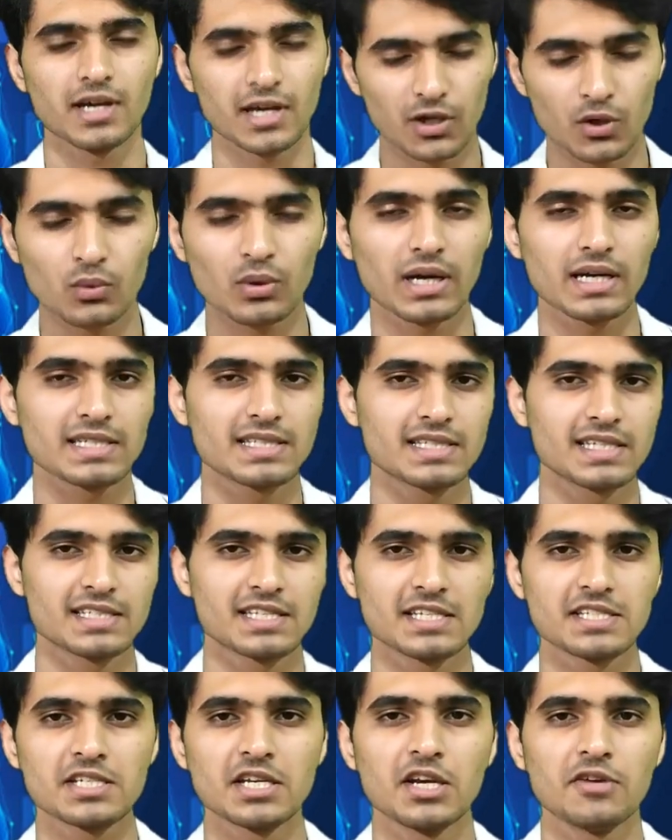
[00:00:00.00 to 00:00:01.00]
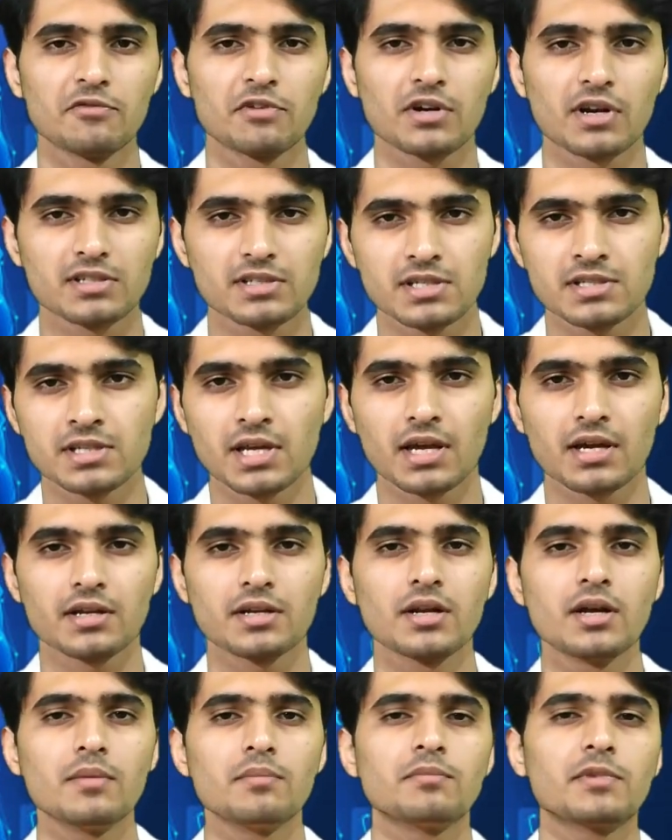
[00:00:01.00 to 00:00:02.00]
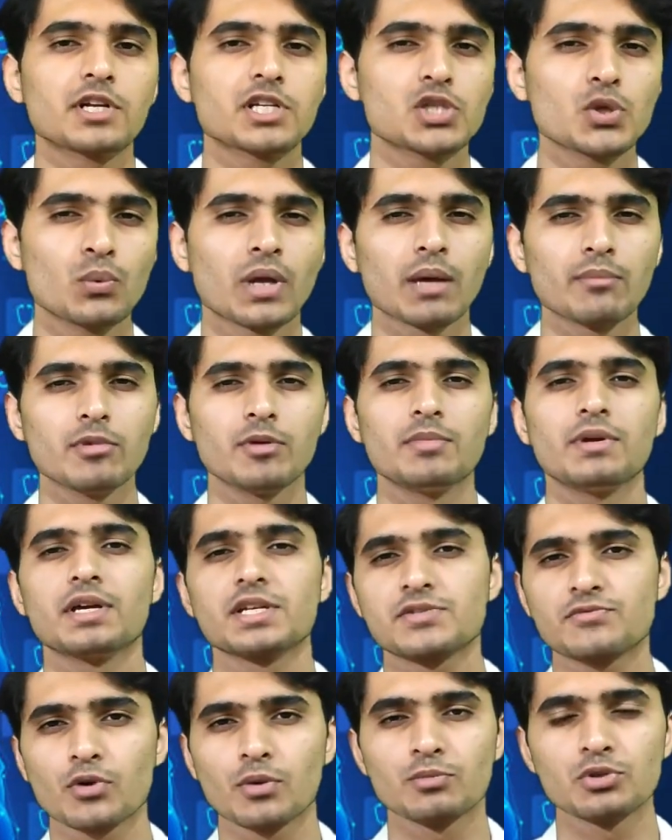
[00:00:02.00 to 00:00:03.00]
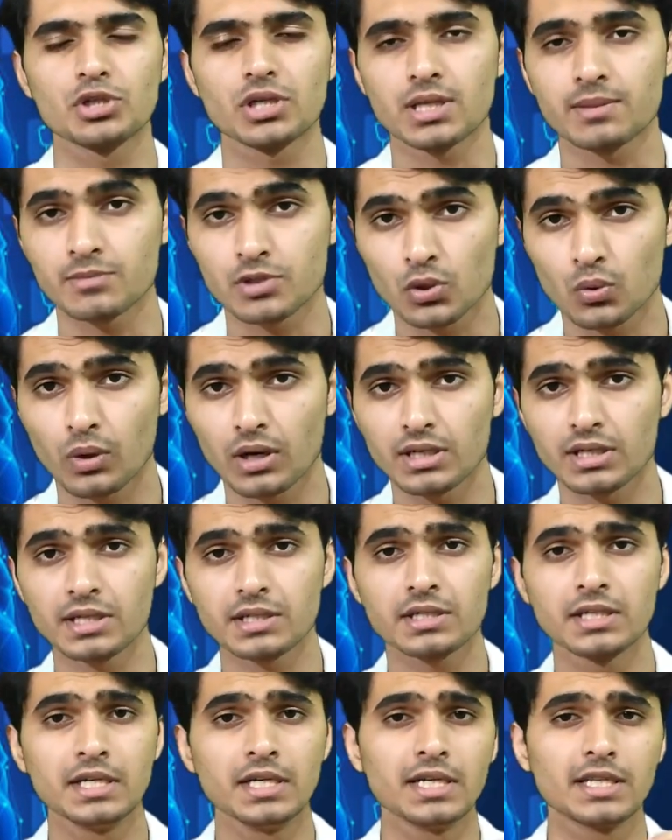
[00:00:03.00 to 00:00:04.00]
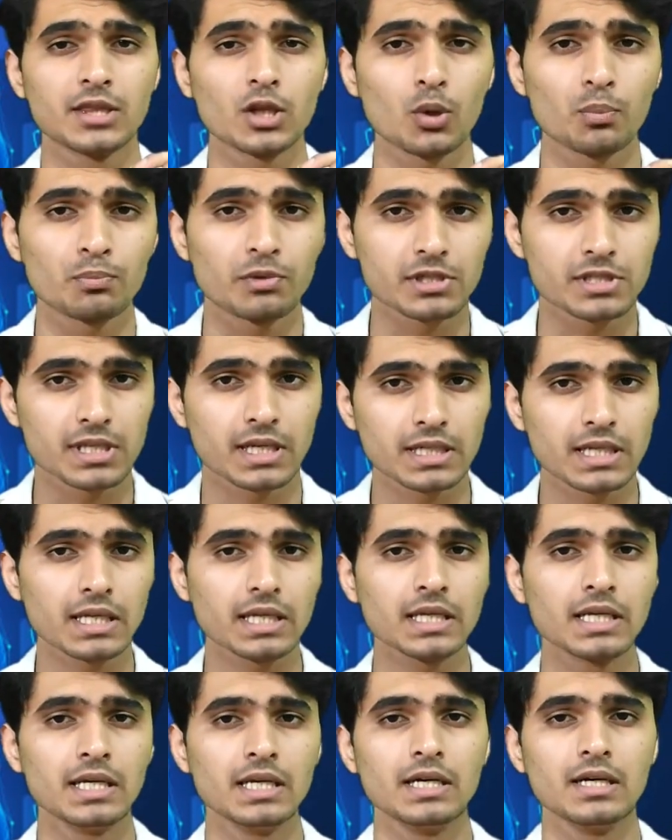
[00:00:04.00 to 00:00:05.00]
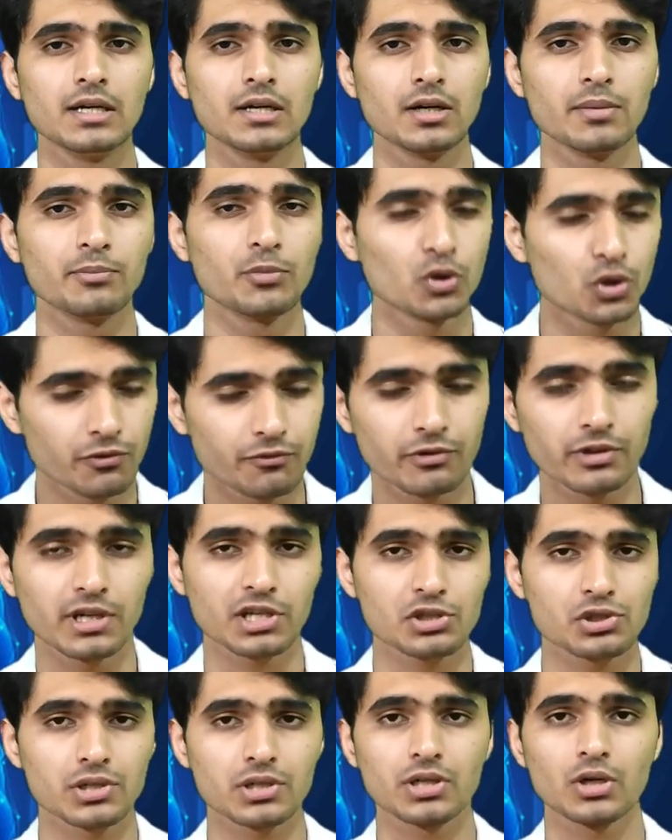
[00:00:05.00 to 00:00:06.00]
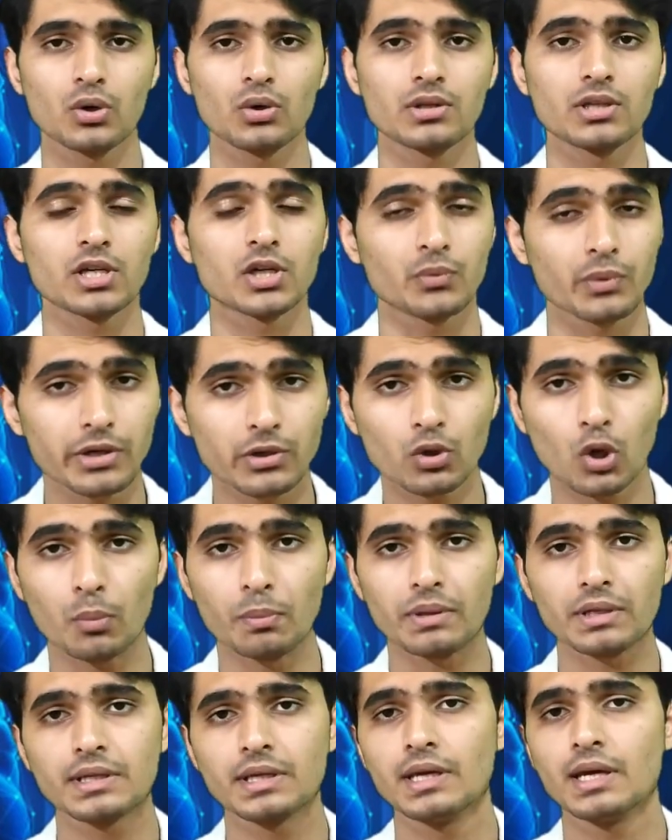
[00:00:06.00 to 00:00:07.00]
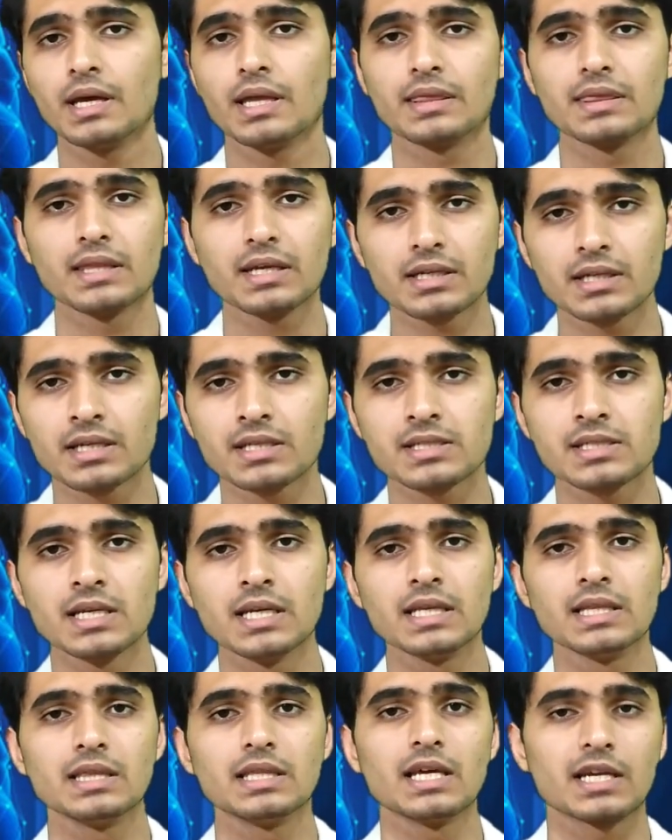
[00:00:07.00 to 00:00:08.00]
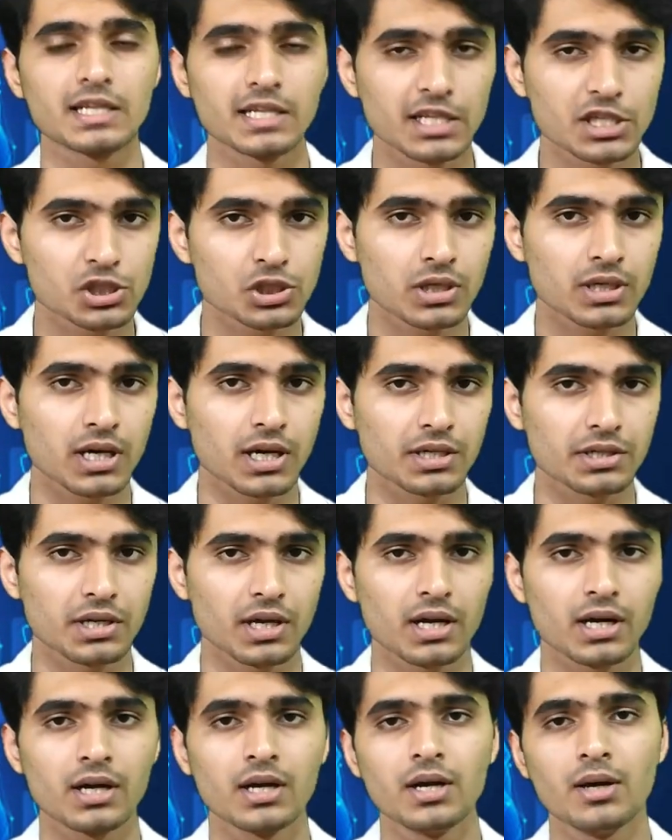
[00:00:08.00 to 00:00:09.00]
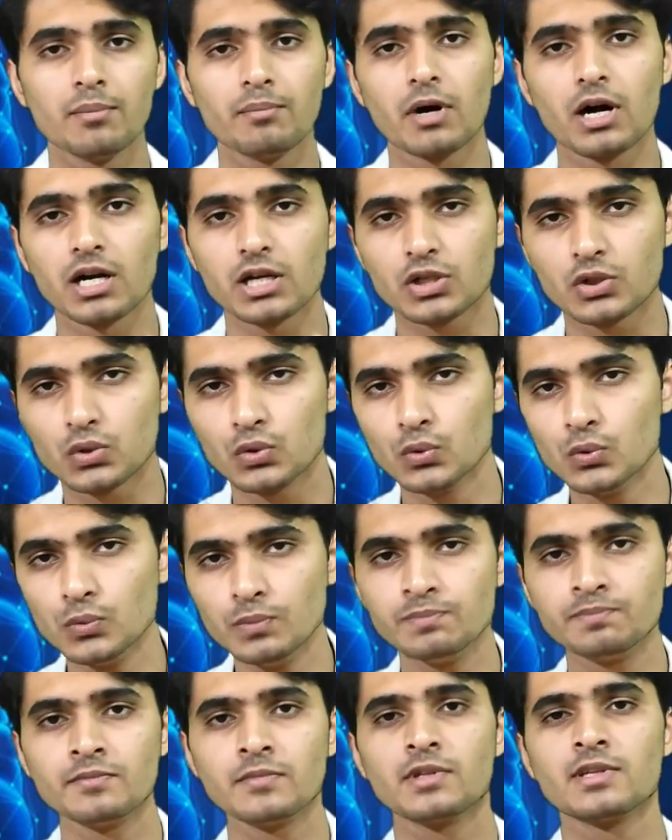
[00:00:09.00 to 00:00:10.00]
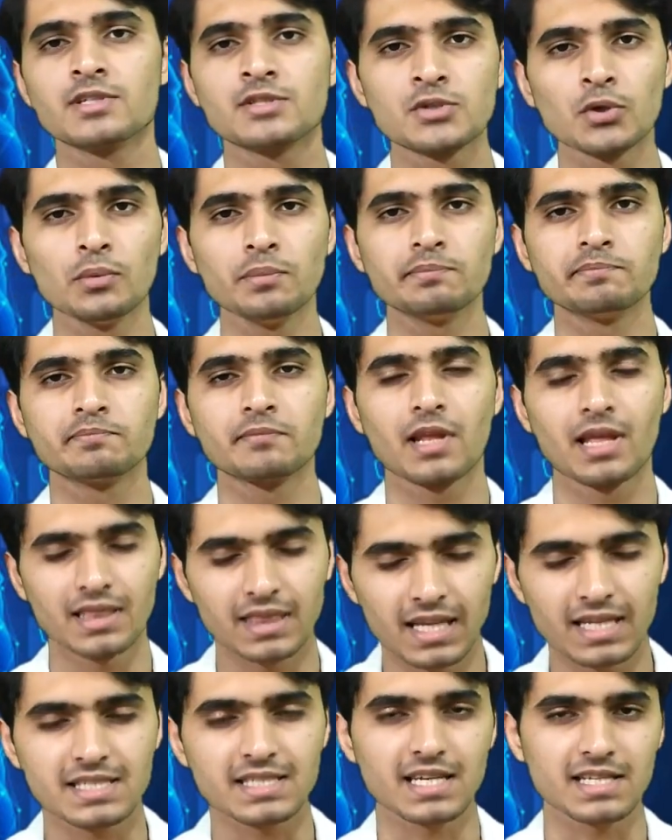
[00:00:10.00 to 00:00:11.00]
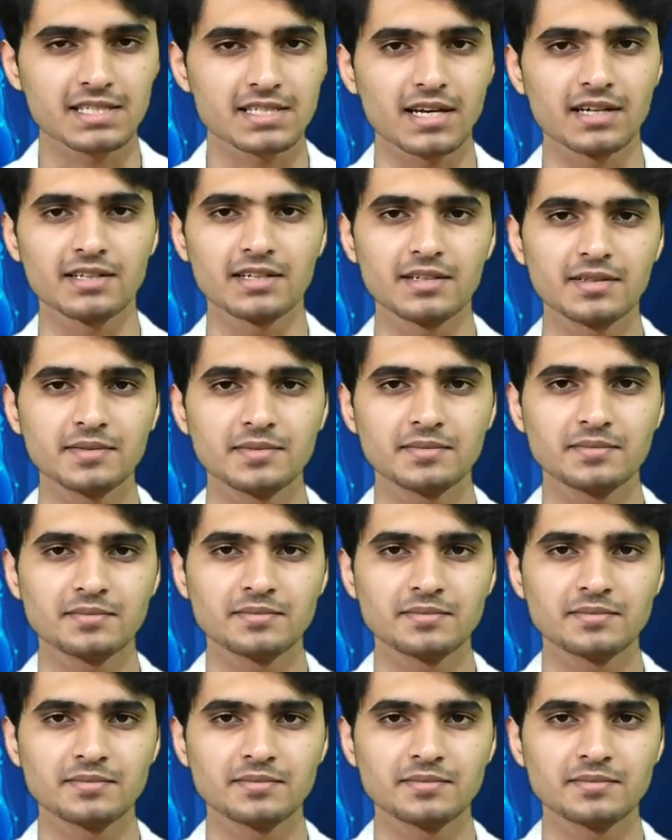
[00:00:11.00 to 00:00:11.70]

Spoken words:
Hello guys, this is Vikrant Sengar, pursuing MBBS from GRMC Gwalior, now presenting a beautiful lecture on the great topic, that is the Achalasia Cardia Part 2. So let's get started.